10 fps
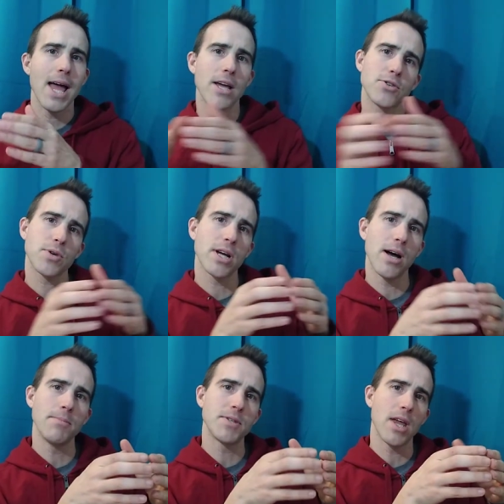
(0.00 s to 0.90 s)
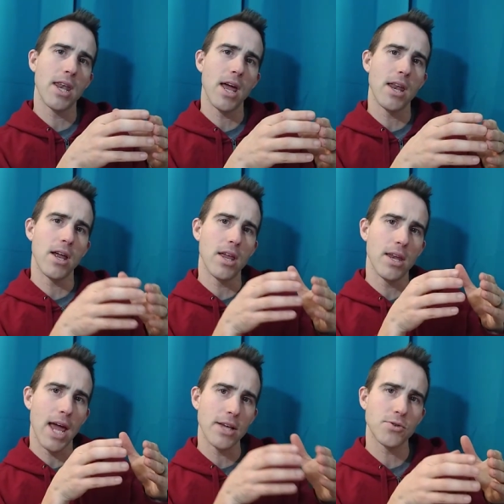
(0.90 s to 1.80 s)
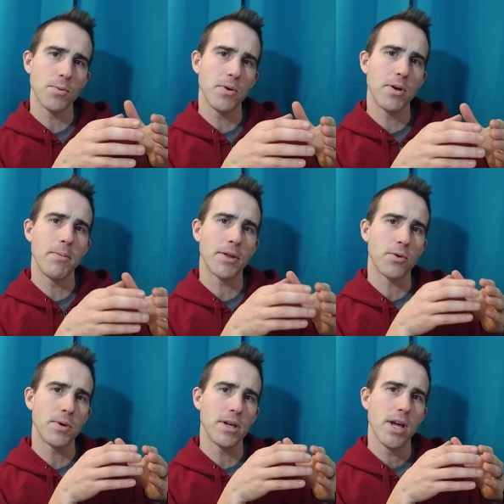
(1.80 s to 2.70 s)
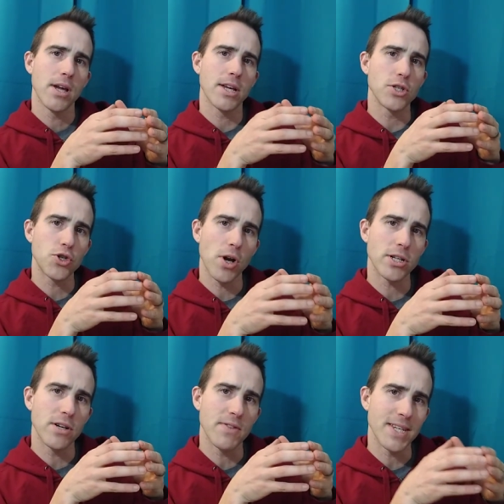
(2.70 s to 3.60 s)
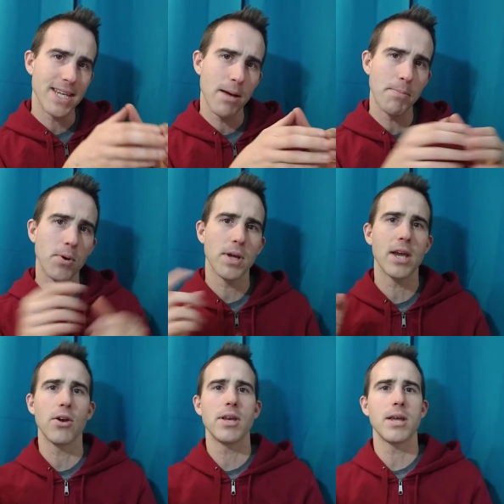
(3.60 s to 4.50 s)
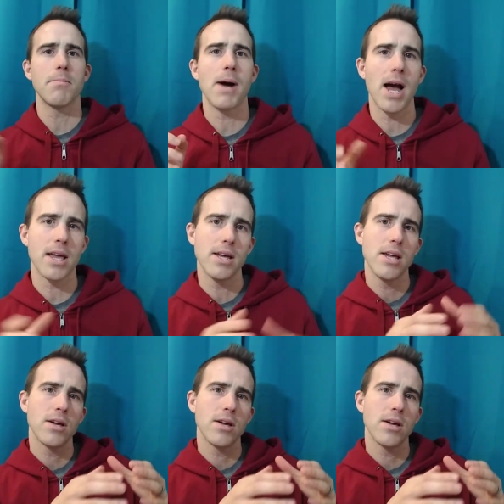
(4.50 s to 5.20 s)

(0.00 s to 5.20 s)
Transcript: Ezra comes, and, and, and Ezra, we read about the reconstruction of the temple. Here in Nehemiah,